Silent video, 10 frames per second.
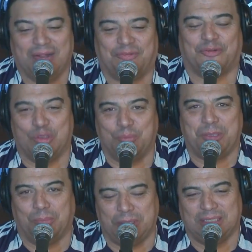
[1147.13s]
Right. For you
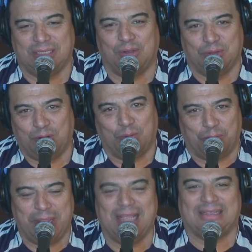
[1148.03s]
people that don't know
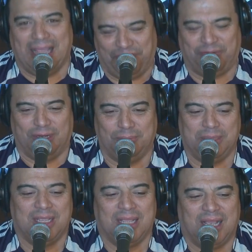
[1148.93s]
where we get that
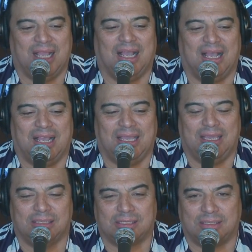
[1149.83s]
from,
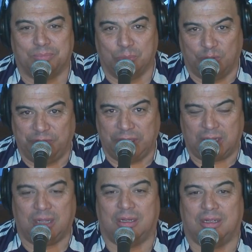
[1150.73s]
it's a
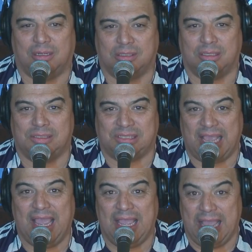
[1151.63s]
movie called
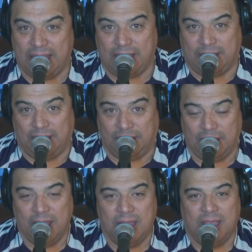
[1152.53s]
Say Anything.